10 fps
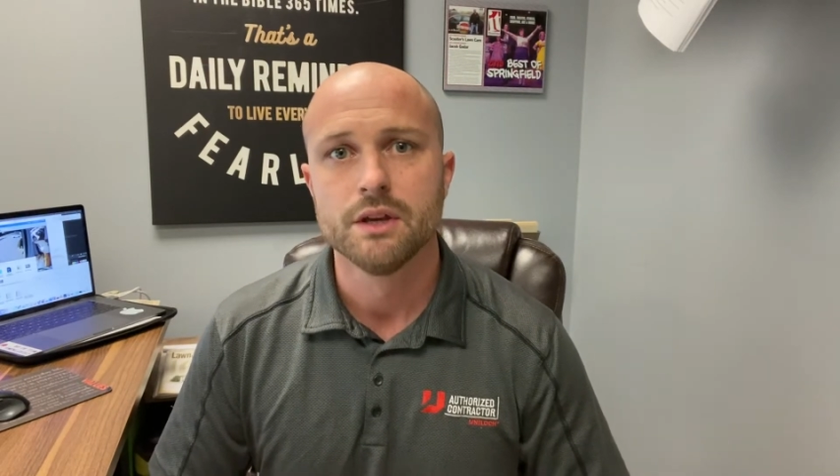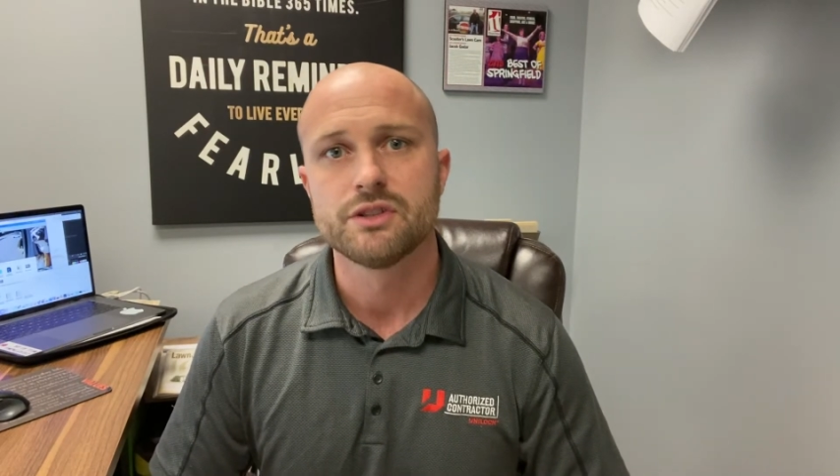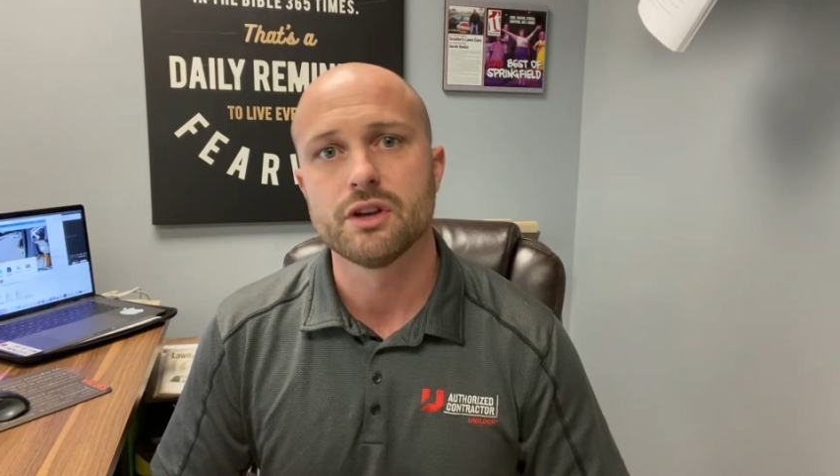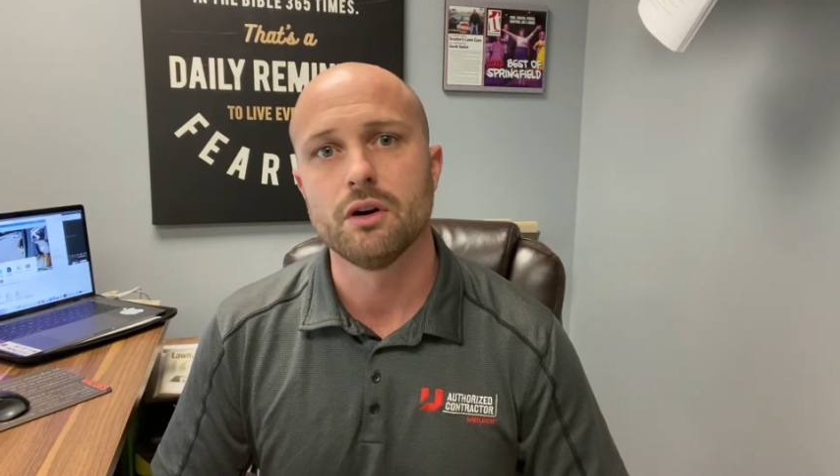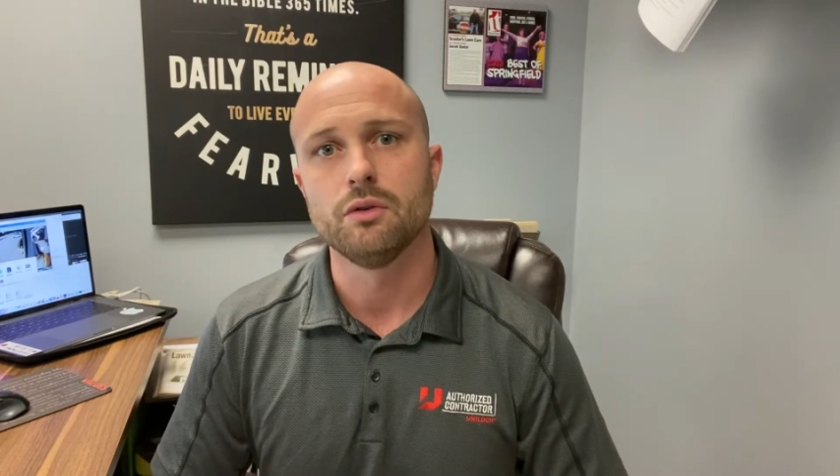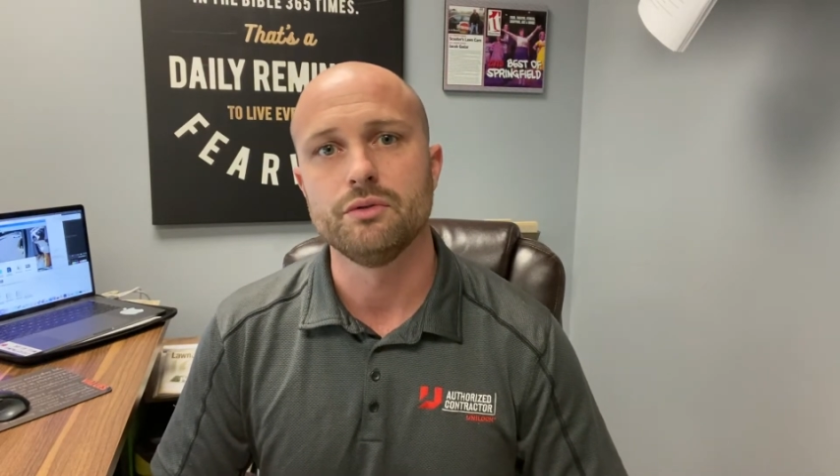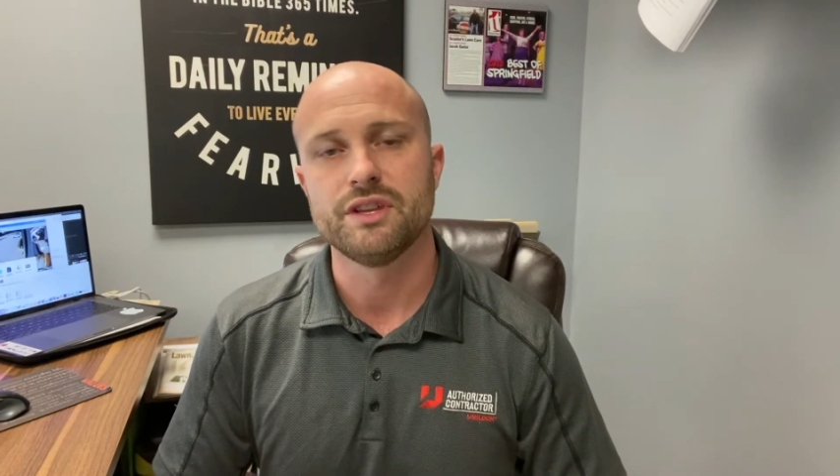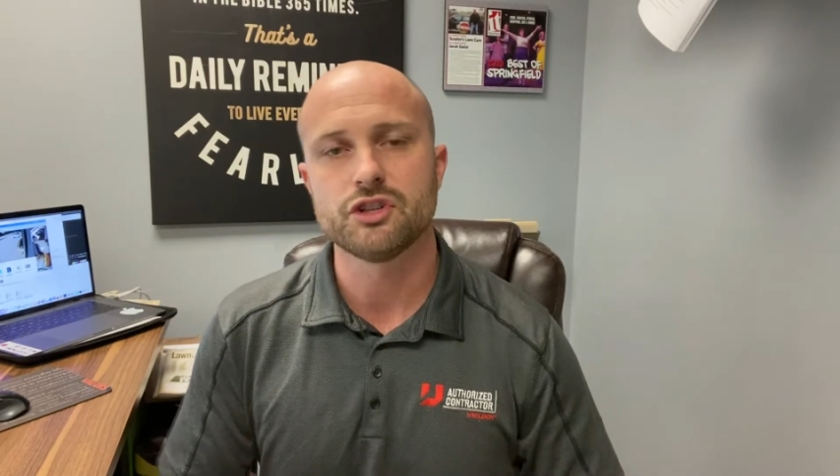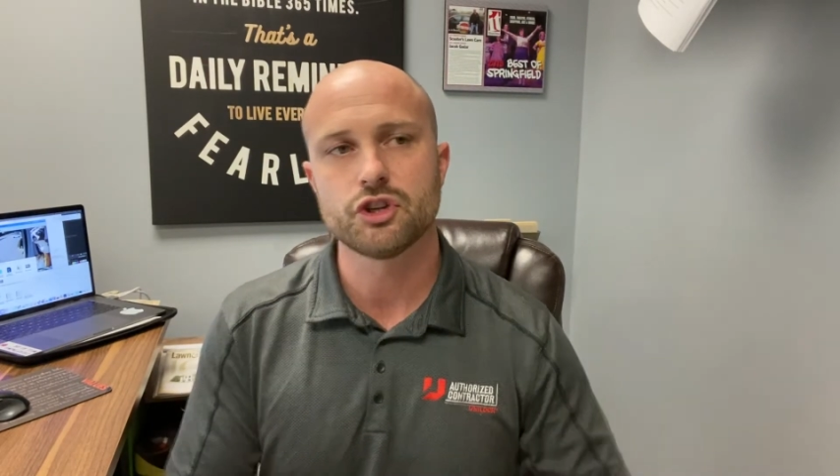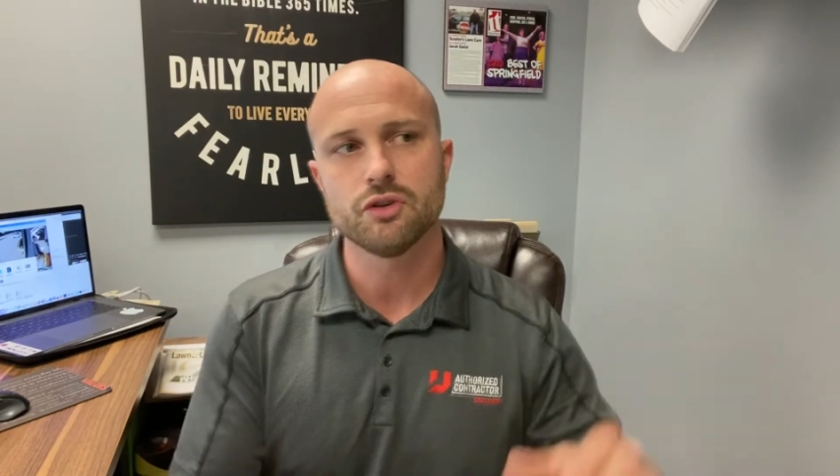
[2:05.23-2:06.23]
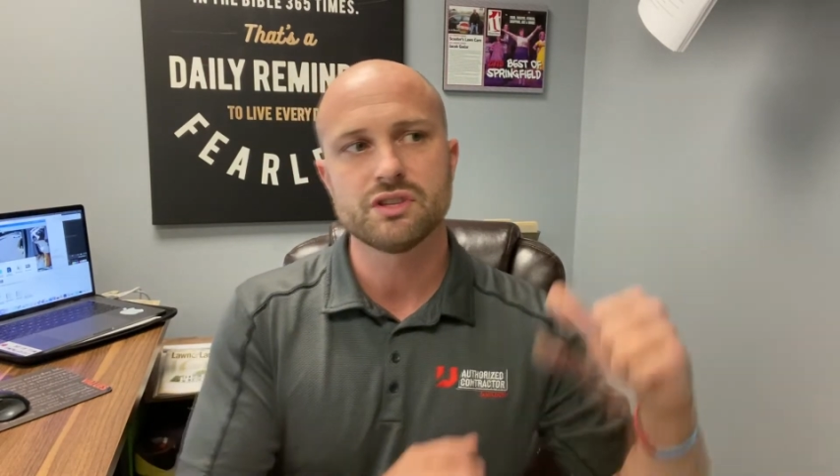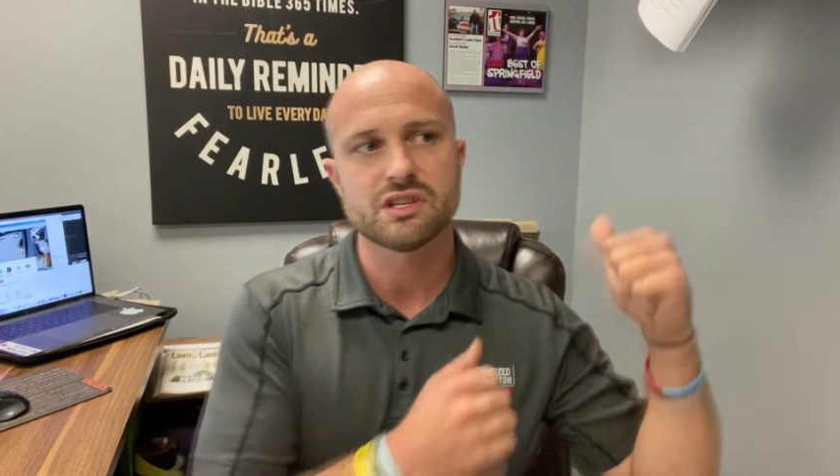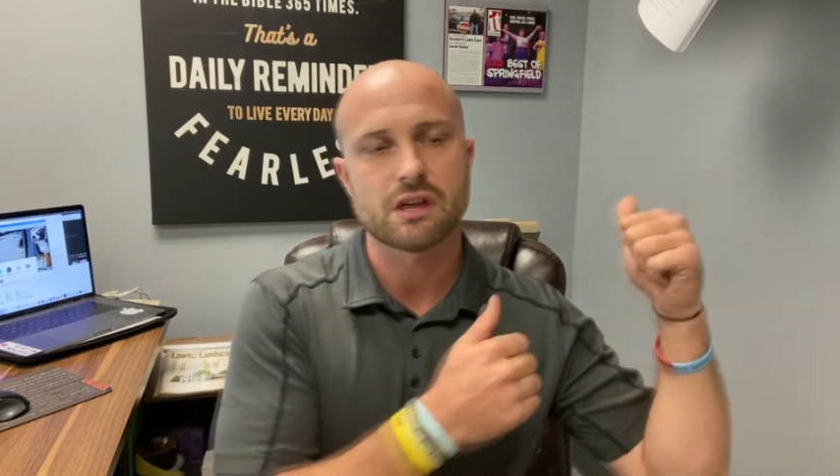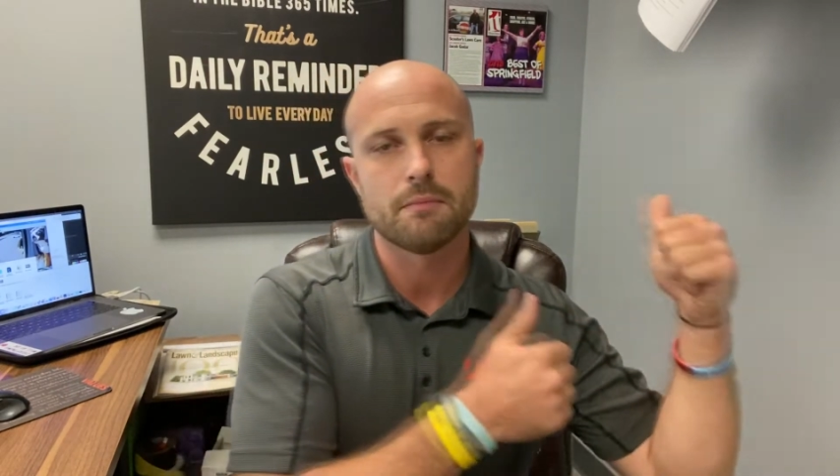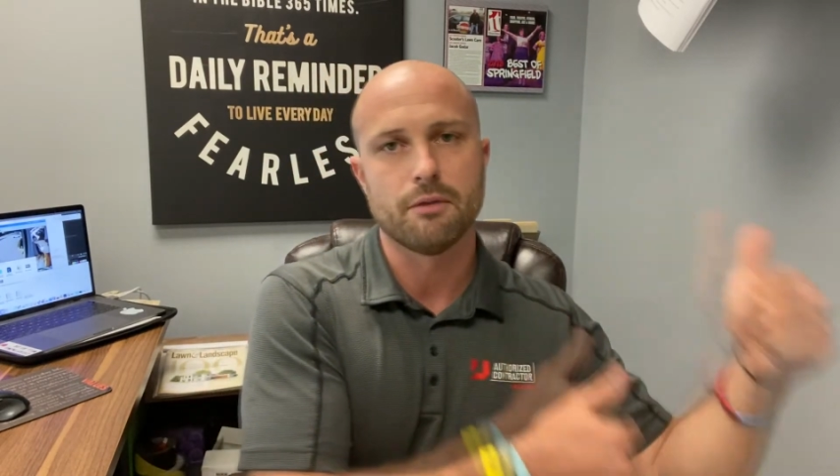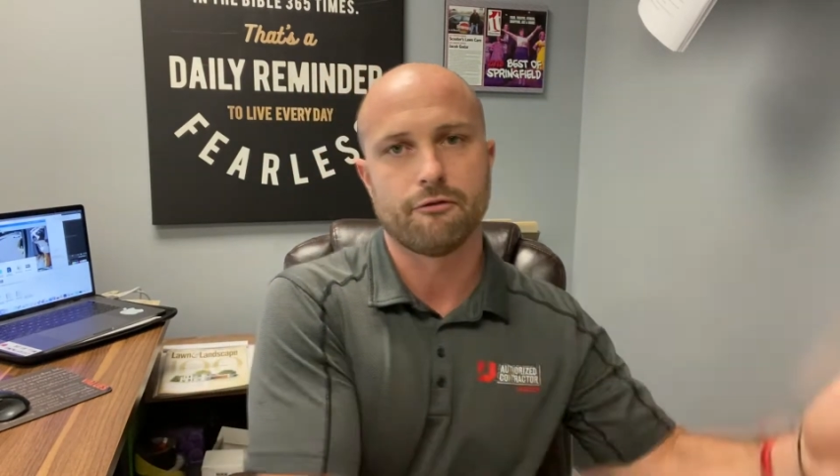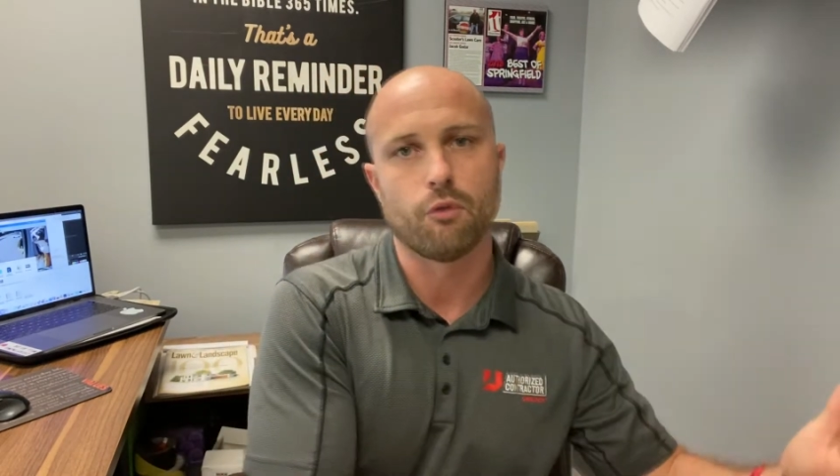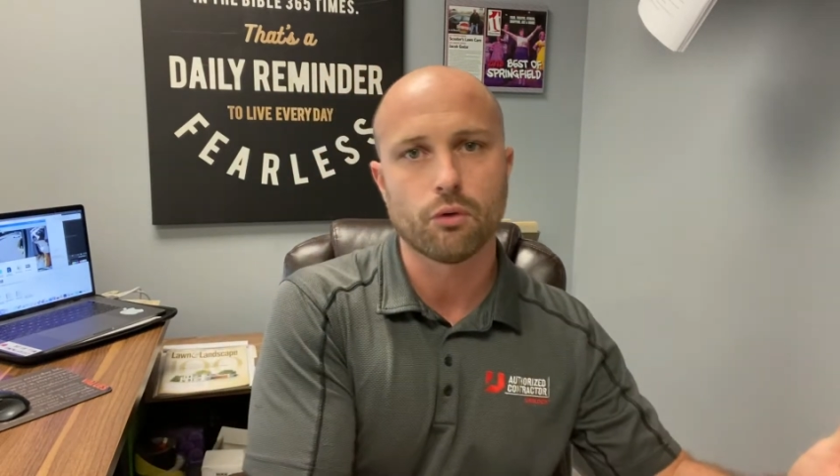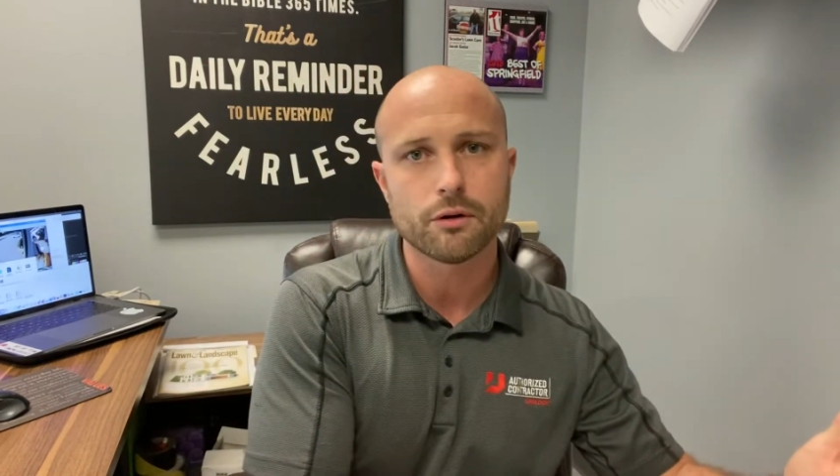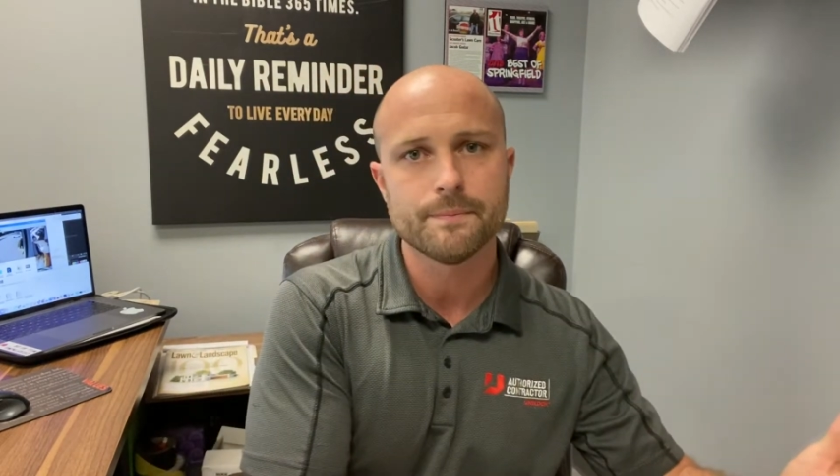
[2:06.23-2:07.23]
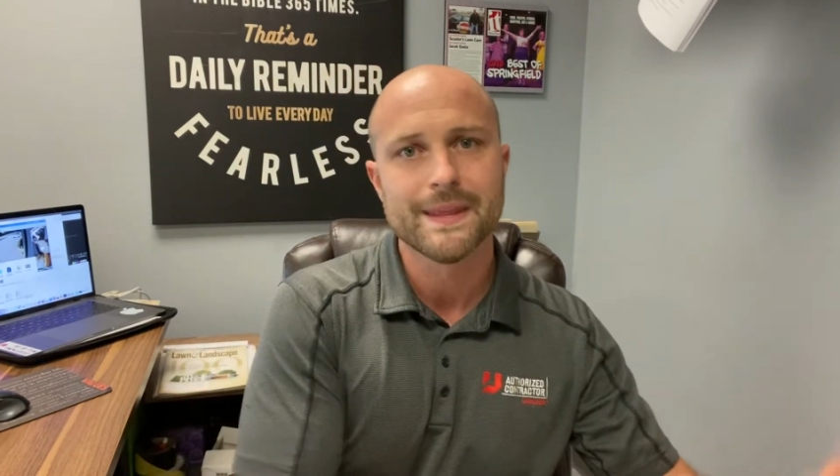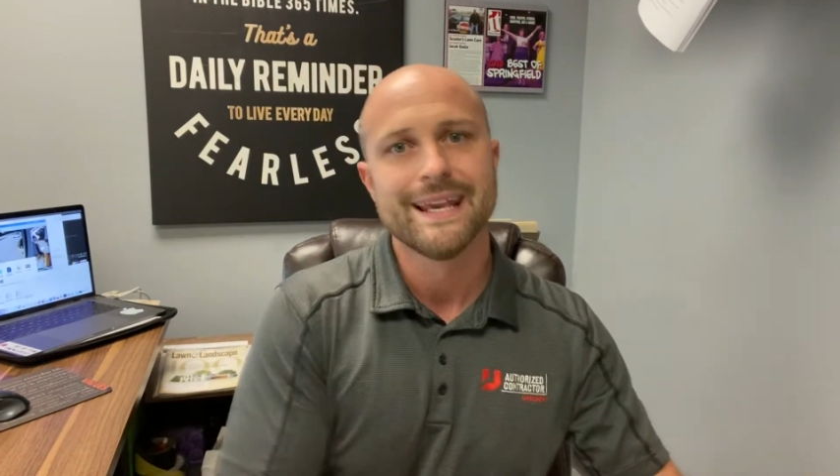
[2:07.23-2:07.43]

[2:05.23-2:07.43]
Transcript: So this shows us a before,